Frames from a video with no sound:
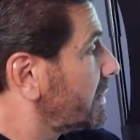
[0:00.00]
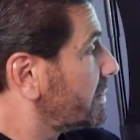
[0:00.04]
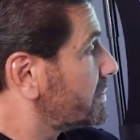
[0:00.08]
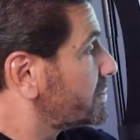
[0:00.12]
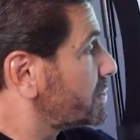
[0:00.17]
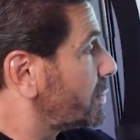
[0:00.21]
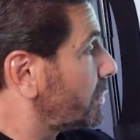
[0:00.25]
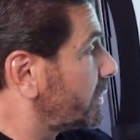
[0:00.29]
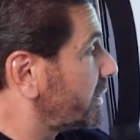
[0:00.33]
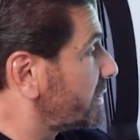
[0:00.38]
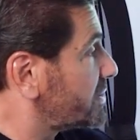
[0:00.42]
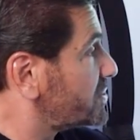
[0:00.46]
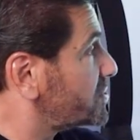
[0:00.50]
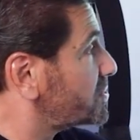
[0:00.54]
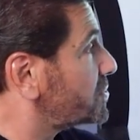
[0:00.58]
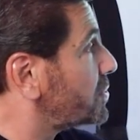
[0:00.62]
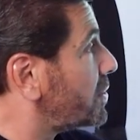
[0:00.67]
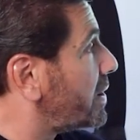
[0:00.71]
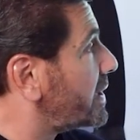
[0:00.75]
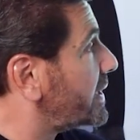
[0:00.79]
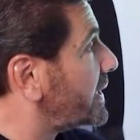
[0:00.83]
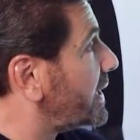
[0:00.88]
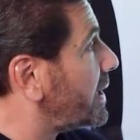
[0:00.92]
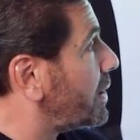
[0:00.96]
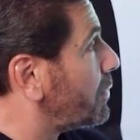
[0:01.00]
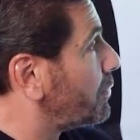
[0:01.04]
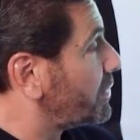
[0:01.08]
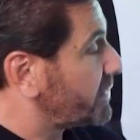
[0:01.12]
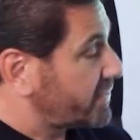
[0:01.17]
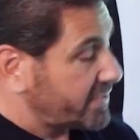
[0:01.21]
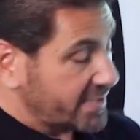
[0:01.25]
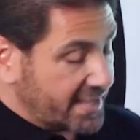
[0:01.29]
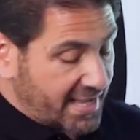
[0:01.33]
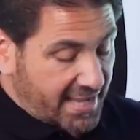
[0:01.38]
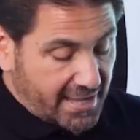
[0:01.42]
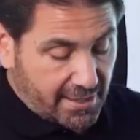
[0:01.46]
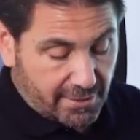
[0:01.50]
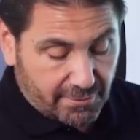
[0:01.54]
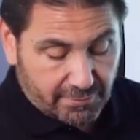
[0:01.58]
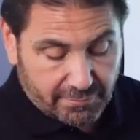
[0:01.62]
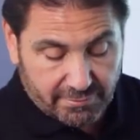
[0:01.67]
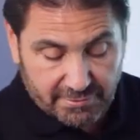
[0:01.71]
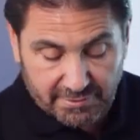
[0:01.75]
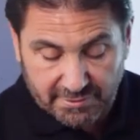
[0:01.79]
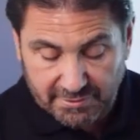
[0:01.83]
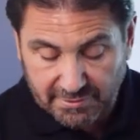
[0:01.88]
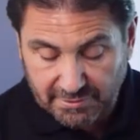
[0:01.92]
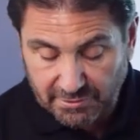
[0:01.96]
So we're going to start out with now
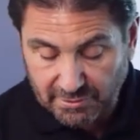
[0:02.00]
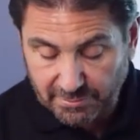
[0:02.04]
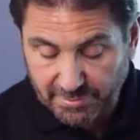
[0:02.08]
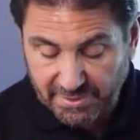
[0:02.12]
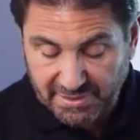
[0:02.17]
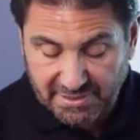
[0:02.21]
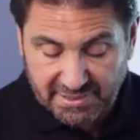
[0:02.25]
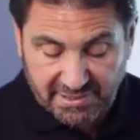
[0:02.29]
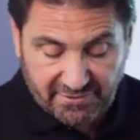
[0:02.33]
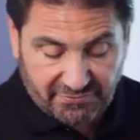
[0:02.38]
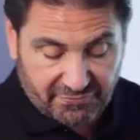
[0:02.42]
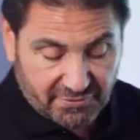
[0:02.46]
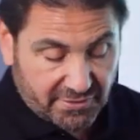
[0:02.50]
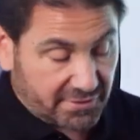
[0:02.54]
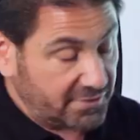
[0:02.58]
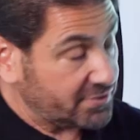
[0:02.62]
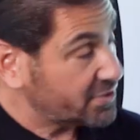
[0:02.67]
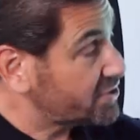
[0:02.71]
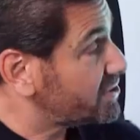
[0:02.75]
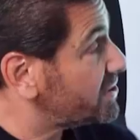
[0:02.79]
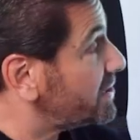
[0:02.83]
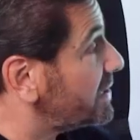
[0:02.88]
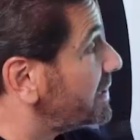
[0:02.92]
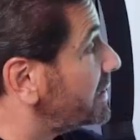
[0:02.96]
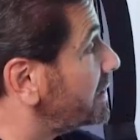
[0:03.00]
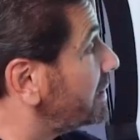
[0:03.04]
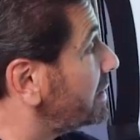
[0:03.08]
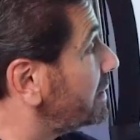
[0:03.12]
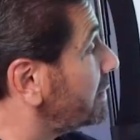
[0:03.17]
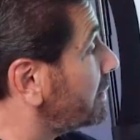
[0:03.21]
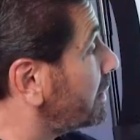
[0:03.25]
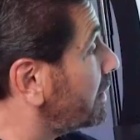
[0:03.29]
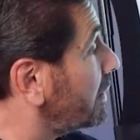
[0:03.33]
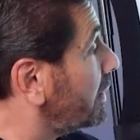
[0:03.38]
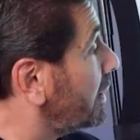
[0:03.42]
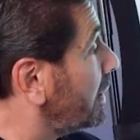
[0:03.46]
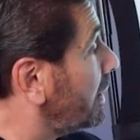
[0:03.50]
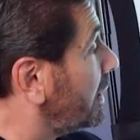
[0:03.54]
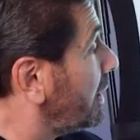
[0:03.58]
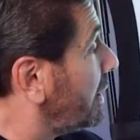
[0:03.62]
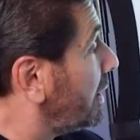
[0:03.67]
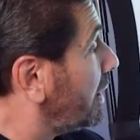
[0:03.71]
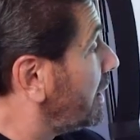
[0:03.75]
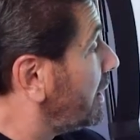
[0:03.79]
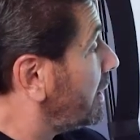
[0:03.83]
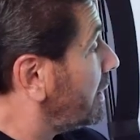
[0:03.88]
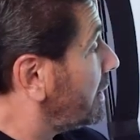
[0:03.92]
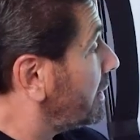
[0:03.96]
a little bit different. You see here
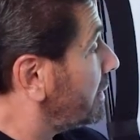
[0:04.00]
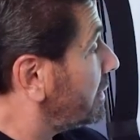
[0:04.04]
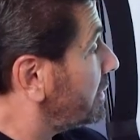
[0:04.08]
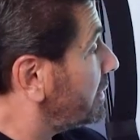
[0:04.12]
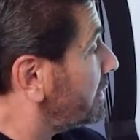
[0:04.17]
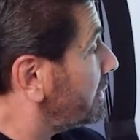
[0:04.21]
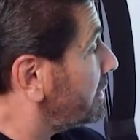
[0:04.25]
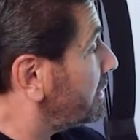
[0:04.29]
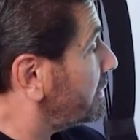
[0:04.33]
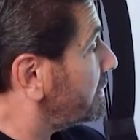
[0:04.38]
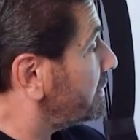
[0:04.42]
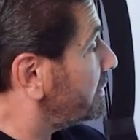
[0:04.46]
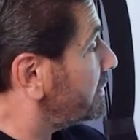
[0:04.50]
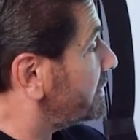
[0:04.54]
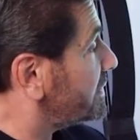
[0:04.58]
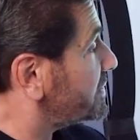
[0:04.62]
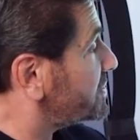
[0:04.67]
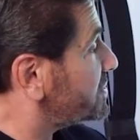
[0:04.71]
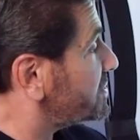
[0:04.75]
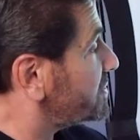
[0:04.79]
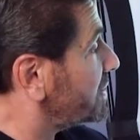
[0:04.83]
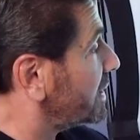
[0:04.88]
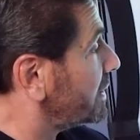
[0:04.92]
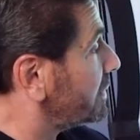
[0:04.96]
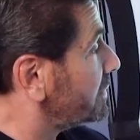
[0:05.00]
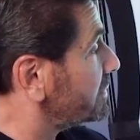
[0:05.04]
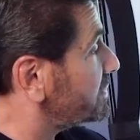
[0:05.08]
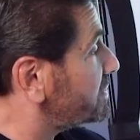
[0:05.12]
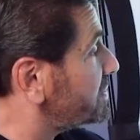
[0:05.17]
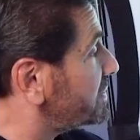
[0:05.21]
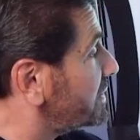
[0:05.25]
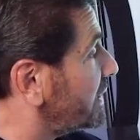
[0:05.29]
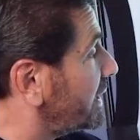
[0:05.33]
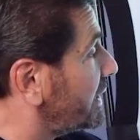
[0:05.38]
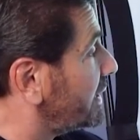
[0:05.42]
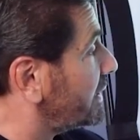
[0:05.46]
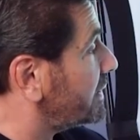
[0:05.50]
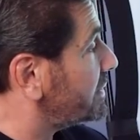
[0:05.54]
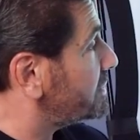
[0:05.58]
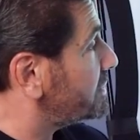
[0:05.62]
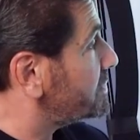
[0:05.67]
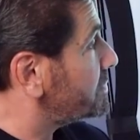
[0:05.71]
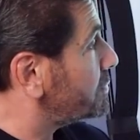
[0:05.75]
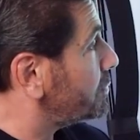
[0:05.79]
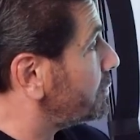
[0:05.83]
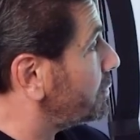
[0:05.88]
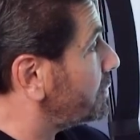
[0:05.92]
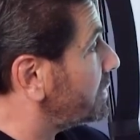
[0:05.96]
the single
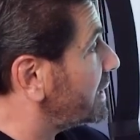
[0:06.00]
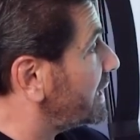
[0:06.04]
stage.